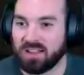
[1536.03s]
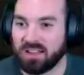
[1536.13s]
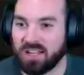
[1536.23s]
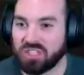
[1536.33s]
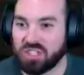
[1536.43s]

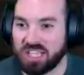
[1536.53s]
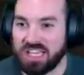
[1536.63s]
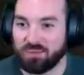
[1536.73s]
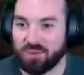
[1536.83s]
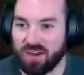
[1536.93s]
It's the
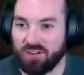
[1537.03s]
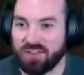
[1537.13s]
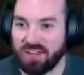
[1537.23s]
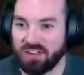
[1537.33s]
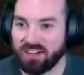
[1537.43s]
Keebler Elf
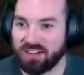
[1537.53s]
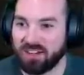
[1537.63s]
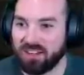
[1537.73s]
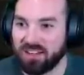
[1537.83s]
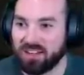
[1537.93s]
Killer?
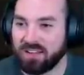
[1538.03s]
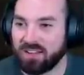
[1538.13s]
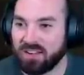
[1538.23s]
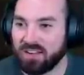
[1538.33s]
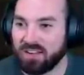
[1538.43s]

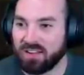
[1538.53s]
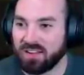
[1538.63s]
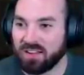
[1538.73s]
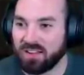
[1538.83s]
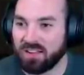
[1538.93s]
Maybe.